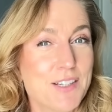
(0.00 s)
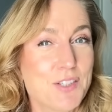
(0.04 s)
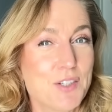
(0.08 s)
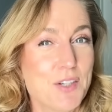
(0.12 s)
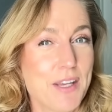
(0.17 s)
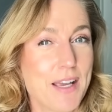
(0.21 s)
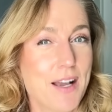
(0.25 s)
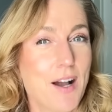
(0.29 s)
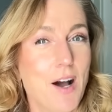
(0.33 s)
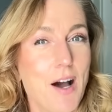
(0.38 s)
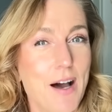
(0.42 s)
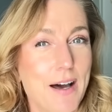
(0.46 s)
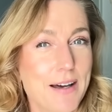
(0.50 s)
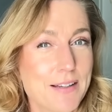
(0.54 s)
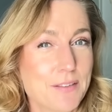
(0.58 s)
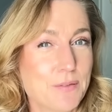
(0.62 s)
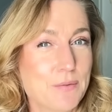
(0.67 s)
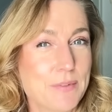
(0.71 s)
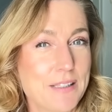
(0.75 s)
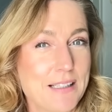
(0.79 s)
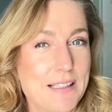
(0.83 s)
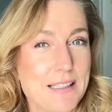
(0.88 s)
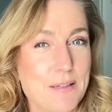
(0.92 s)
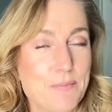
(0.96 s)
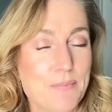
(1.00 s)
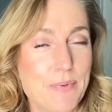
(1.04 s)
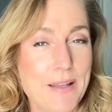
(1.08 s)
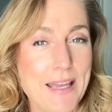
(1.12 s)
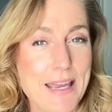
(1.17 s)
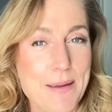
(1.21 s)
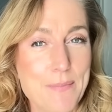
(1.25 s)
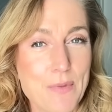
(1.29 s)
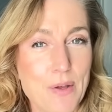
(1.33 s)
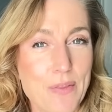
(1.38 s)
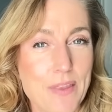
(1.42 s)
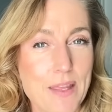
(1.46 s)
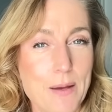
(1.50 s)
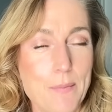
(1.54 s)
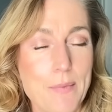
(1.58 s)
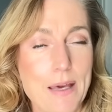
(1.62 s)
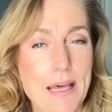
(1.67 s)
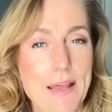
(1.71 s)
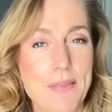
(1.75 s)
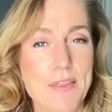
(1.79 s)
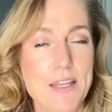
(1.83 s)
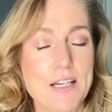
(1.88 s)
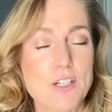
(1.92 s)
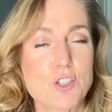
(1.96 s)
she can't really blame on them,
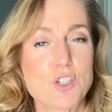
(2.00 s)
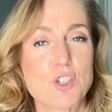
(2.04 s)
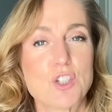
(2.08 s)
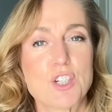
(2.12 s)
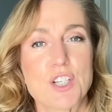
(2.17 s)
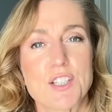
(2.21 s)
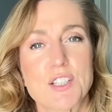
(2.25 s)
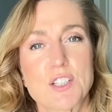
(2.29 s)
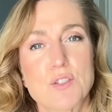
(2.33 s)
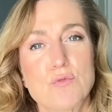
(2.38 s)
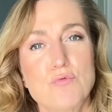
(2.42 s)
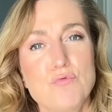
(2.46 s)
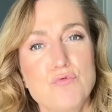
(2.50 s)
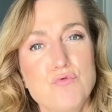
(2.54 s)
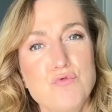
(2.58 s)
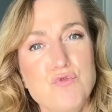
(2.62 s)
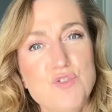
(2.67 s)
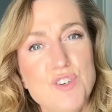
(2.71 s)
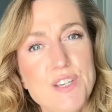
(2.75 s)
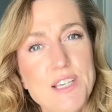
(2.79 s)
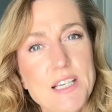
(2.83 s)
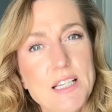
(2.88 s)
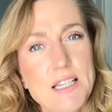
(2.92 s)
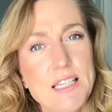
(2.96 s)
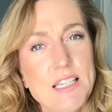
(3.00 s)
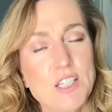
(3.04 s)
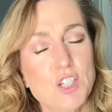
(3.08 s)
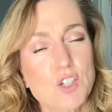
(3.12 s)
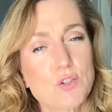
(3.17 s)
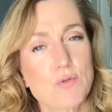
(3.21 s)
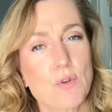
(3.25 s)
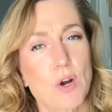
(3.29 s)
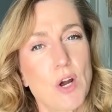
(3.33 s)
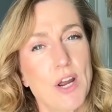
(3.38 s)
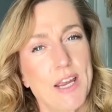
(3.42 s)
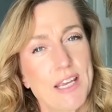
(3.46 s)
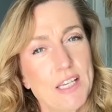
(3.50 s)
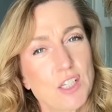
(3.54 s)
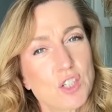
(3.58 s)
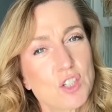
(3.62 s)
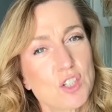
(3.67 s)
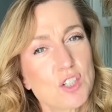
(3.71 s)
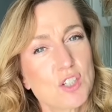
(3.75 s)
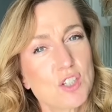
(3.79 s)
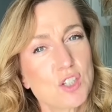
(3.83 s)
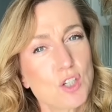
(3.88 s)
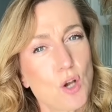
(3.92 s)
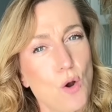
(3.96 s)
and they're just really trying
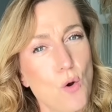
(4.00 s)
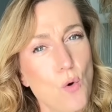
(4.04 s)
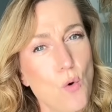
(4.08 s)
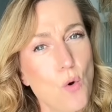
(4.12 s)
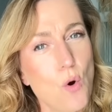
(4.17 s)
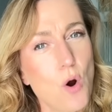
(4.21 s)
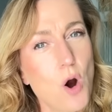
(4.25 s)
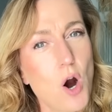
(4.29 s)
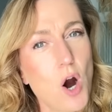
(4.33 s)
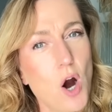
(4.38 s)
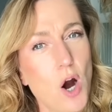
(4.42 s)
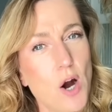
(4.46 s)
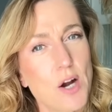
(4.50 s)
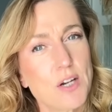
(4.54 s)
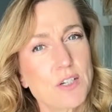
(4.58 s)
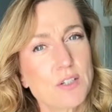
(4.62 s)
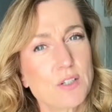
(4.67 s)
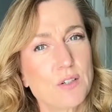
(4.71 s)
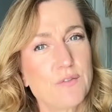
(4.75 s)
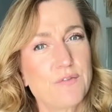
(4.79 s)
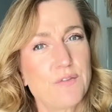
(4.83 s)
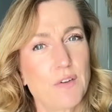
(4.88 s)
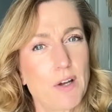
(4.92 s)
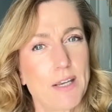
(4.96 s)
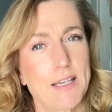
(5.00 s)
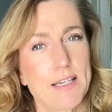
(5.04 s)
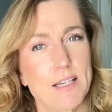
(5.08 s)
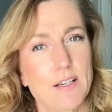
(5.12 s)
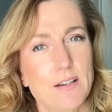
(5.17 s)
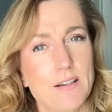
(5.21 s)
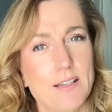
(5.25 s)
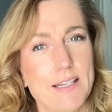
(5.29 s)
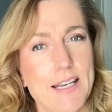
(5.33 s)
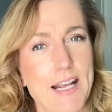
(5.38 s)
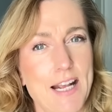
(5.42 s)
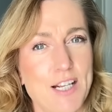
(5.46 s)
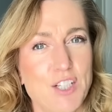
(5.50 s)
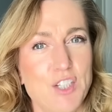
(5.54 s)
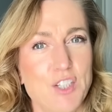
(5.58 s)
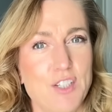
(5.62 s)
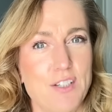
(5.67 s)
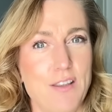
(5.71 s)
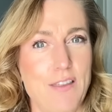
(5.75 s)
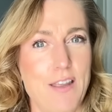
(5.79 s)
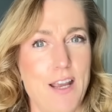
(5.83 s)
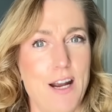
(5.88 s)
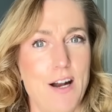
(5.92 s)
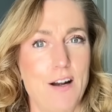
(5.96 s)
so hard to find a
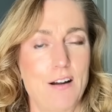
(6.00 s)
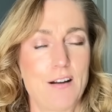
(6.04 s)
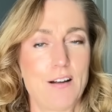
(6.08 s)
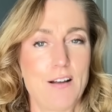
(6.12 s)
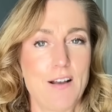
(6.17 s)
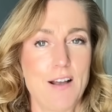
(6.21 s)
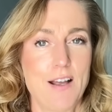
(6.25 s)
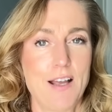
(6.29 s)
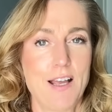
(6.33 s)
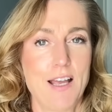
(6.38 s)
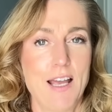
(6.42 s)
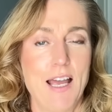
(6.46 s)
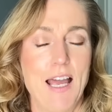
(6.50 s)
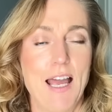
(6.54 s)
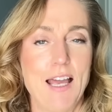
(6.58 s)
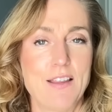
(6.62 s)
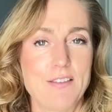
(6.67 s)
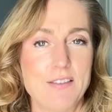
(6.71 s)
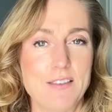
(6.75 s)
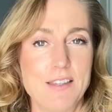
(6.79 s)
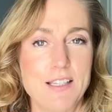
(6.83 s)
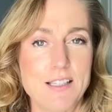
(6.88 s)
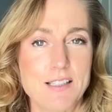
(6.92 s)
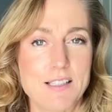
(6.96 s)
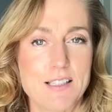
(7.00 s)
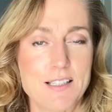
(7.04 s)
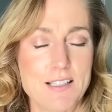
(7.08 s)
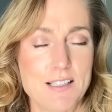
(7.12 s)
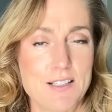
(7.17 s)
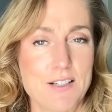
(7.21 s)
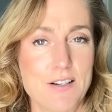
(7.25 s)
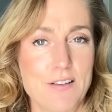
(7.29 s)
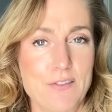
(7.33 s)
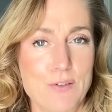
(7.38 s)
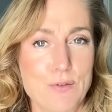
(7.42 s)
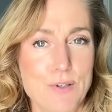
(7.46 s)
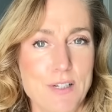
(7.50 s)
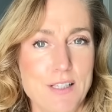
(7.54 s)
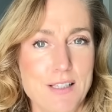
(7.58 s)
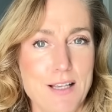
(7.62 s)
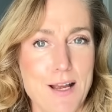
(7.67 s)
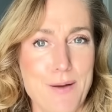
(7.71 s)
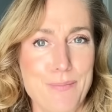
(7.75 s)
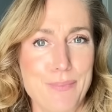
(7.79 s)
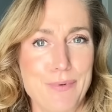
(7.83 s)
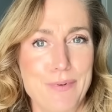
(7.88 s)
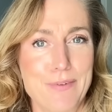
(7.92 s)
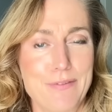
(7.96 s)
connection there. And this is another
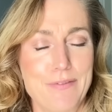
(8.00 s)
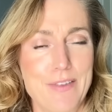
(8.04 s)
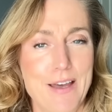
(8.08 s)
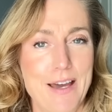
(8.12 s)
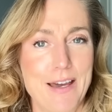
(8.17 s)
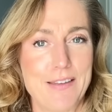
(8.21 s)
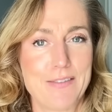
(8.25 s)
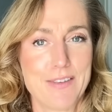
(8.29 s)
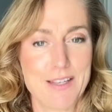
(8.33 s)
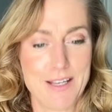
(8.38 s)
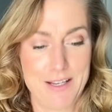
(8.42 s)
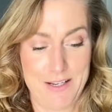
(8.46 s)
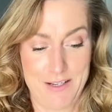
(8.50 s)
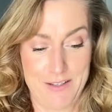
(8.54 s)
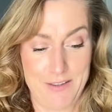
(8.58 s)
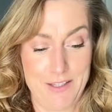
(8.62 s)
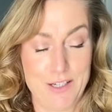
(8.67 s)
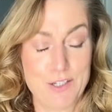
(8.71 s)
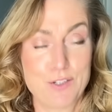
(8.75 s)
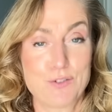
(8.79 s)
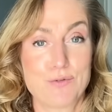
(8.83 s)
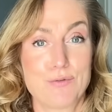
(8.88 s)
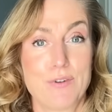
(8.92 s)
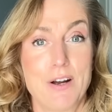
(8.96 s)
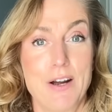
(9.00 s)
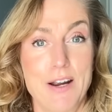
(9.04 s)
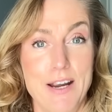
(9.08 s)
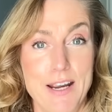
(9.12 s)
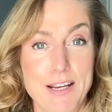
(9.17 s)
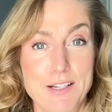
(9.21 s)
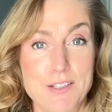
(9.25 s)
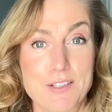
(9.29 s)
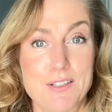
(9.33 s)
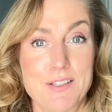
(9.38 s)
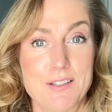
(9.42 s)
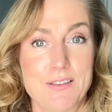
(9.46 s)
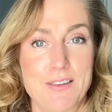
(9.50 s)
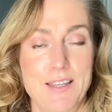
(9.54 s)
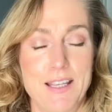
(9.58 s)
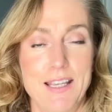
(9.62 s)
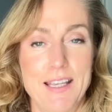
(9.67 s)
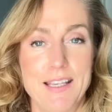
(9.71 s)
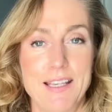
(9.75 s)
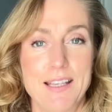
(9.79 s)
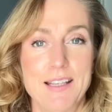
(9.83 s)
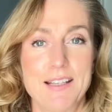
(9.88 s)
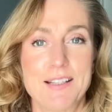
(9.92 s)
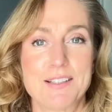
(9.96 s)
example of that. They're trying
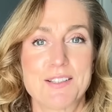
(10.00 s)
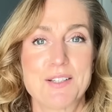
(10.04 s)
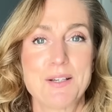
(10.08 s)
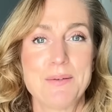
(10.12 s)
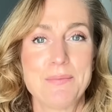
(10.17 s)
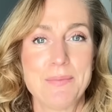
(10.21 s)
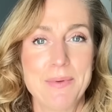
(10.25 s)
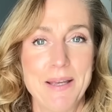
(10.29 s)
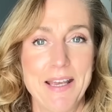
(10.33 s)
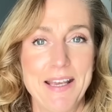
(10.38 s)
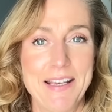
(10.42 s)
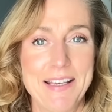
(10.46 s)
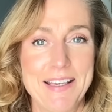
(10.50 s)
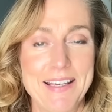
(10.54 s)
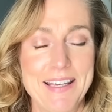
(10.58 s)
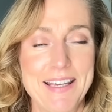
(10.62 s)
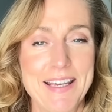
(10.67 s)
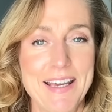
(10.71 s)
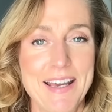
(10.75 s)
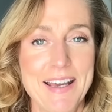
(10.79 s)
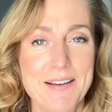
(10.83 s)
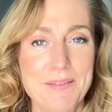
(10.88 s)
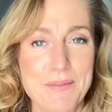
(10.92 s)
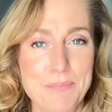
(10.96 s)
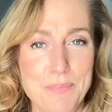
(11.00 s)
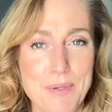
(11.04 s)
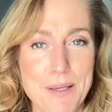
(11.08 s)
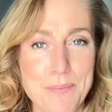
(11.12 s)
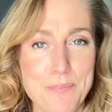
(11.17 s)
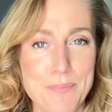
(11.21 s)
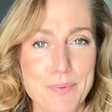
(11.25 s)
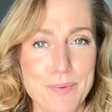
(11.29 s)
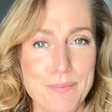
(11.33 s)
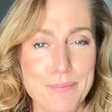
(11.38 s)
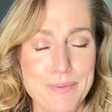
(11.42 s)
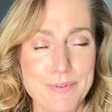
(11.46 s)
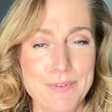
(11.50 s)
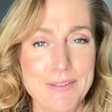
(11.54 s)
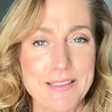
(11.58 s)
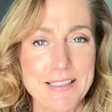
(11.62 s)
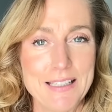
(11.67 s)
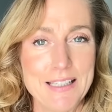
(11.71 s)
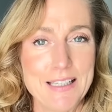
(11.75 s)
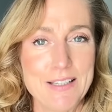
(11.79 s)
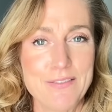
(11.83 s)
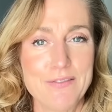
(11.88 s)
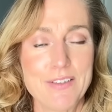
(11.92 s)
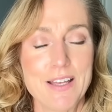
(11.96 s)
to make people
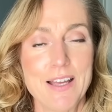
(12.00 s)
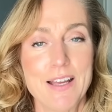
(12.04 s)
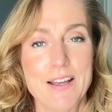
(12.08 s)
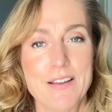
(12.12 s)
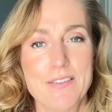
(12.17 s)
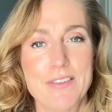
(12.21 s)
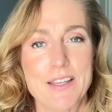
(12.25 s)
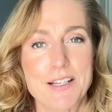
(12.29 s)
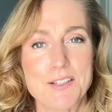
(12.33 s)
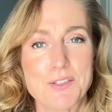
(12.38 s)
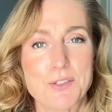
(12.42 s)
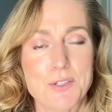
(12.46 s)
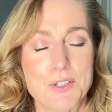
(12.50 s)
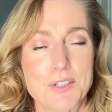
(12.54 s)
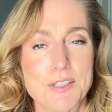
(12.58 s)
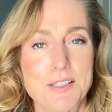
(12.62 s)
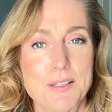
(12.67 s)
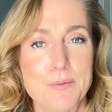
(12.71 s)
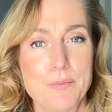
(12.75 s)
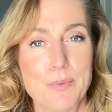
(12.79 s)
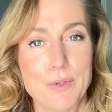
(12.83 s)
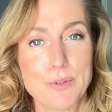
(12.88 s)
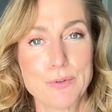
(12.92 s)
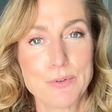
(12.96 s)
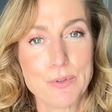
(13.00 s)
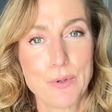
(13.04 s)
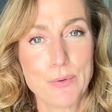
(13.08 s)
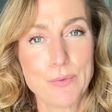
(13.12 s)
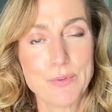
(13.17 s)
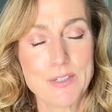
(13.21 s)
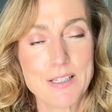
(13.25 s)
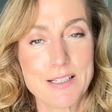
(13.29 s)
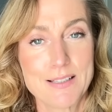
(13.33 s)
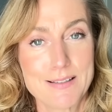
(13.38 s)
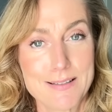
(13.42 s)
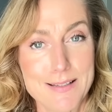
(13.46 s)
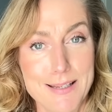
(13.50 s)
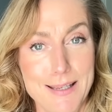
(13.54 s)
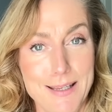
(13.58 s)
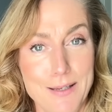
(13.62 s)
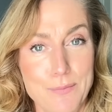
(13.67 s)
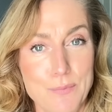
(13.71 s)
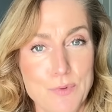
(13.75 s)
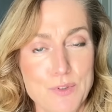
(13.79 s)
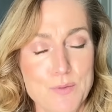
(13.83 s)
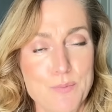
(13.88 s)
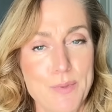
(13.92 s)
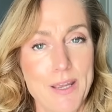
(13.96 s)
believe that Justin Baldoni's
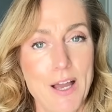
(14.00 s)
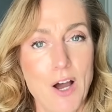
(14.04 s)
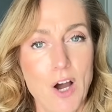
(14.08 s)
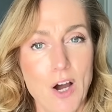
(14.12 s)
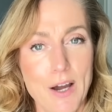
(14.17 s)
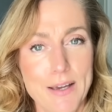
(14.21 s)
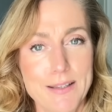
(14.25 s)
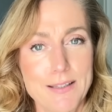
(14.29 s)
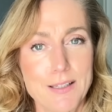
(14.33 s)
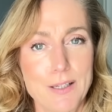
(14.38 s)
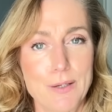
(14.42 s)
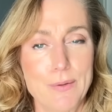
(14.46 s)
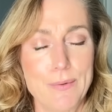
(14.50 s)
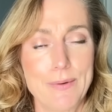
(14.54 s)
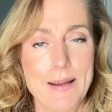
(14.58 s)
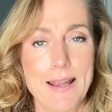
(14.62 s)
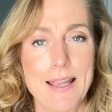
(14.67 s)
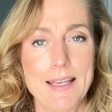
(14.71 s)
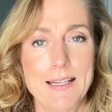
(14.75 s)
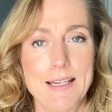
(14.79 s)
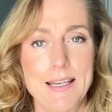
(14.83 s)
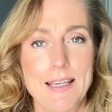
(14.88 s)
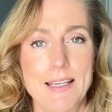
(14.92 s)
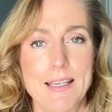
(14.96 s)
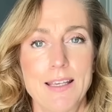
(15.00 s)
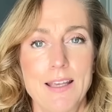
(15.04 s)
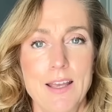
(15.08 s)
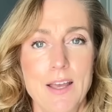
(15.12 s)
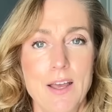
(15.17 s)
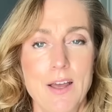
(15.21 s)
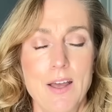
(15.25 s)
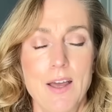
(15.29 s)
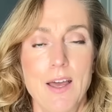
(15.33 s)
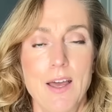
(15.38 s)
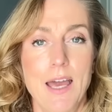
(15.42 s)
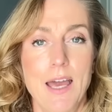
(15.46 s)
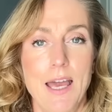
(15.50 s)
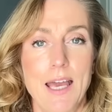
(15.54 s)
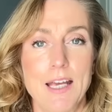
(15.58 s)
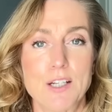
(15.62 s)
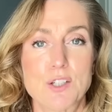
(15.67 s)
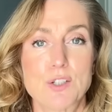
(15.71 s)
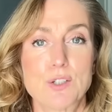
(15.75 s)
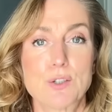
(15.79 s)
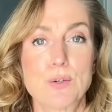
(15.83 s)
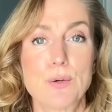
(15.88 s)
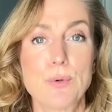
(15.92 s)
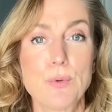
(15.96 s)
team was behind creating a
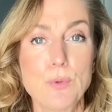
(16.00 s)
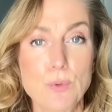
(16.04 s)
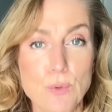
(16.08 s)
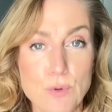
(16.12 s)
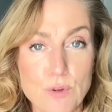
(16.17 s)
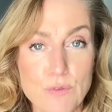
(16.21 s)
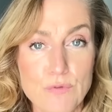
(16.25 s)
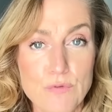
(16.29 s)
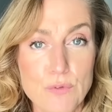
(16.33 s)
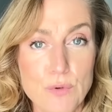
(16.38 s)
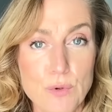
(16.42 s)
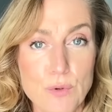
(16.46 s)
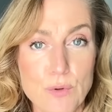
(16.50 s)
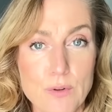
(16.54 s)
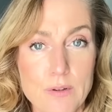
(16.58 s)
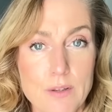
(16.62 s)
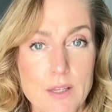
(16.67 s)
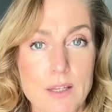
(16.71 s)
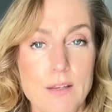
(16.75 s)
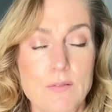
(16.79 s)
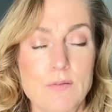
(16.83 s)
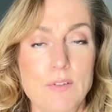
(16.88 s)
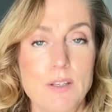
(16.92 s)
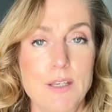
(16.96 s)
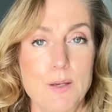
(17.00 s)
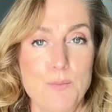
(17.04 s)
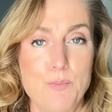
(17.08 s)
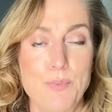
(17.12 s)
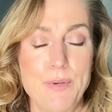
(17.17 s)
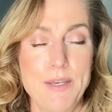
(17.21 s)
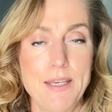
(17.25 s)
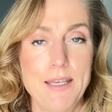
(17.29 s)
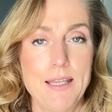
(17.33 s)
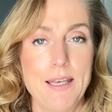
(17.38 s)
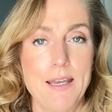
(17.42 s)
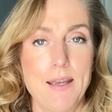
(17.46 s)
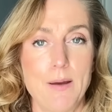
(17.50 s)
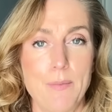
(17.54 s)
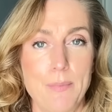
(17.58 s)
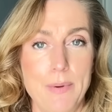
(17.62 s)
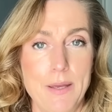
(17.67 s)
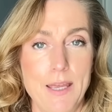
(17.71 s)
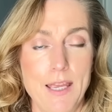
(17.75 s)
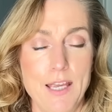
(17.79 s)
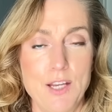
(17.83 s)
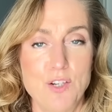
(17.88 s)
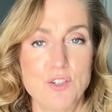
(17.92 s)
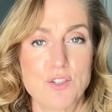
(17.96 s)
truthful Wikipedia
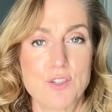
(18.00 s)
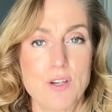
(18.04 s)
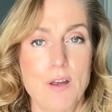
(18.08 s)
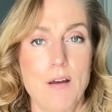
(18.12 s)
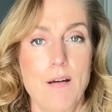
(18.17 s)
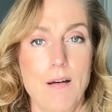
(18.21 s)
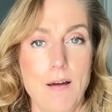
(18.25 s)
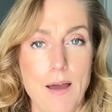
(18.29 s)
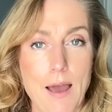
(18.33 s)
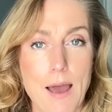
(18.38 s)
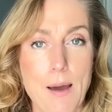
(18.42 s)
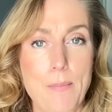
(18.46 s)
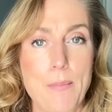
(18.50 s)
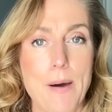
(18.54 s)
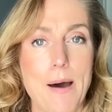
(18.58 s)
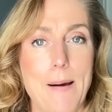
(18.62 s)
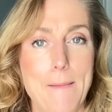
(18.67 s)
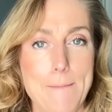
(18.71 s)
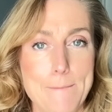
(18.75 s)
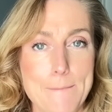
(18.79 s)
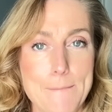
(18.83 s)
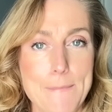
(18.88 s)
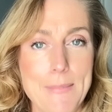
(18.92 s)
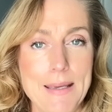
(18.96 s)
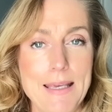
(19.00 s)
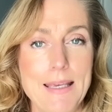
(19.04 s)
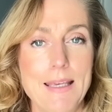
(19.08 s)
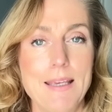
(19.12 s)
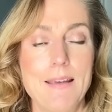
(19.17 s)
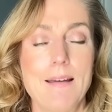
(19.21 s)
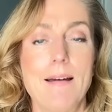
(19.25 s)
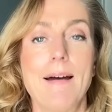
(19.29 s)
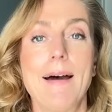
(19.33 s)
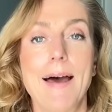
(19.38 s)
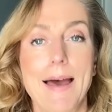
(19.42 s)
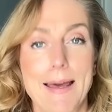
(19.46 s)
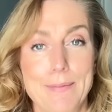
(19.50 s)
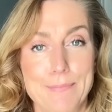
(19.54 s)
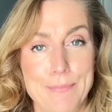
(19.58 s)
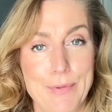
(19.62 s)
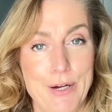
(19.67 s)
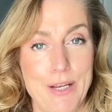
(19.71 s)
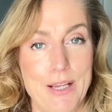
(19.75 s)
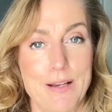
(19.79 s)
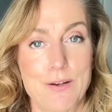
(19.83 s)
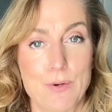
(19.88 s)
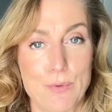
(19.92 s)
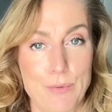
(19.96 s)
page about me and
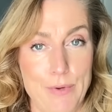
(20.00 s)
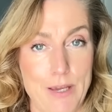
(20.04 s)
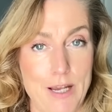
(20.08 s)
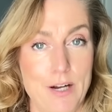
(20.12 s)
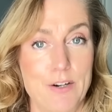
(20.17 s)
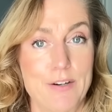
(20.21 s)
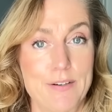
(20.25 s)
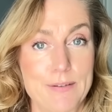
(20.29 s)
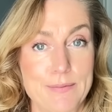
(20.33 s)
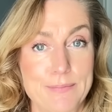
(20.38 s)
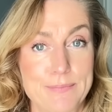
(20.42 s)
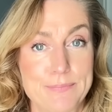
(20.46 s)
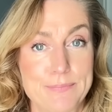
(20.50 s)
my career.